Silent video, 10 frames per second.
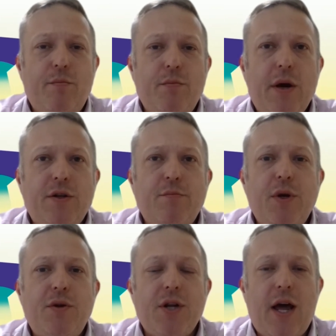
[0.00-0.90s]
Most
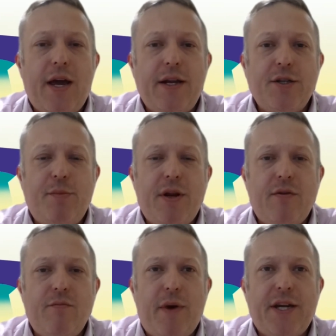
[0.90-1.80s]
mutual aid has
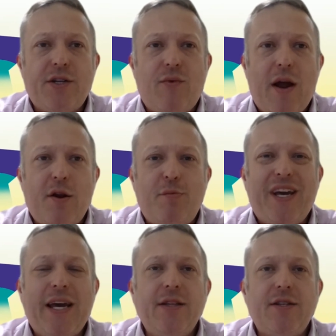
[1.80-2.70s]
been based around a
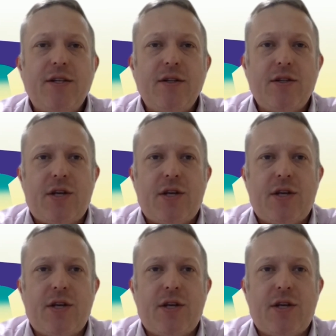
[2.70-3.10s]
big incident,